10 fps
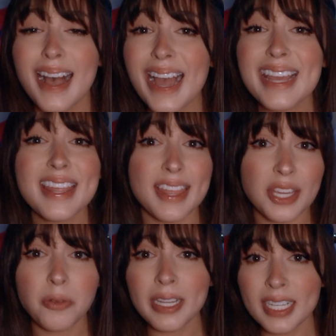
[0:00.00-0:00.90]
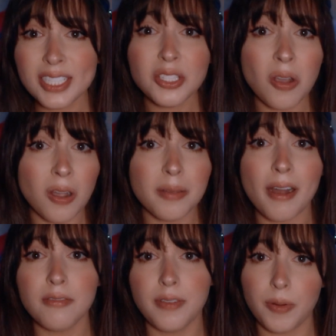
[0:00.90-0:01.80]
I think we need to talk
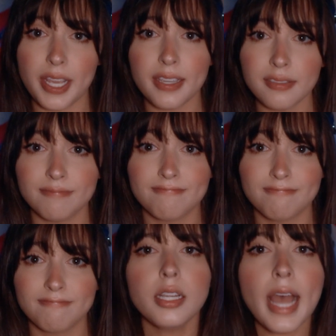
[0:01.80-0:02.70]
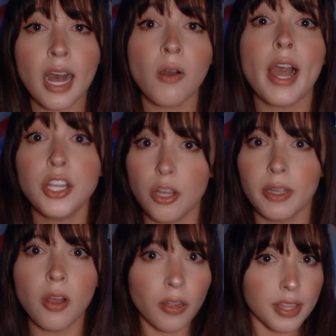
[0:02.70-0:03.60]
about voting. Now, I know what
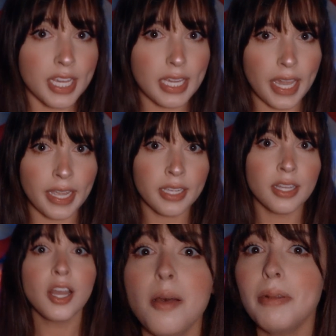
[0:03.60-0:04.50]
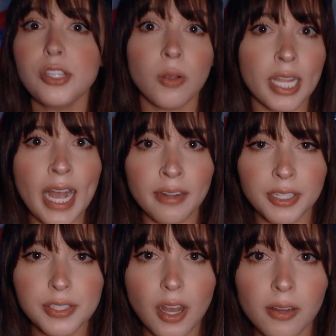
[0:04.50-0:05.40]
y'all are thinking, but don't get ahead of
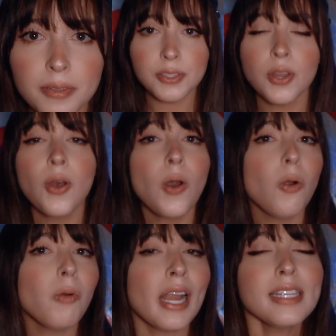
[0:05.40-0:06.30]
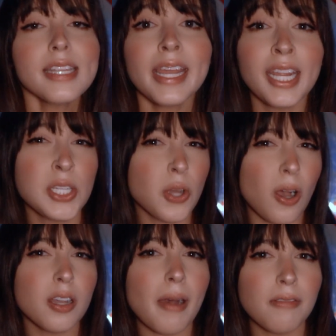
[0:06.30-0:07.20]
yourselves. When I say
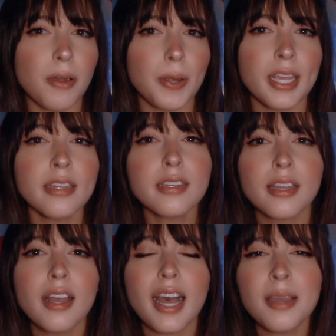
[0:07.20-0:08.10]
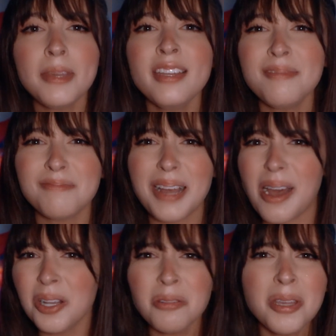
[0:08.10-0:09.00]
talk about voting, I mean,
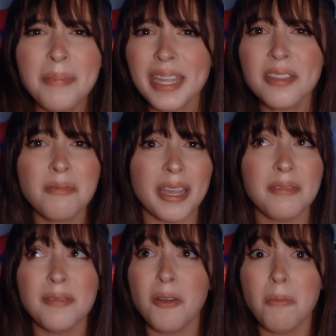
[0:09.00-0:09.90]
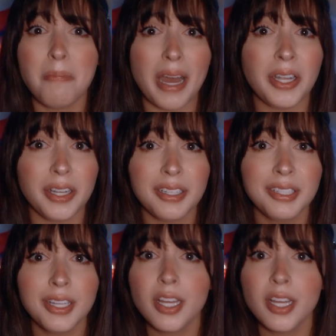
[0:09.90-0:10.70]
how can we make the way we vote better?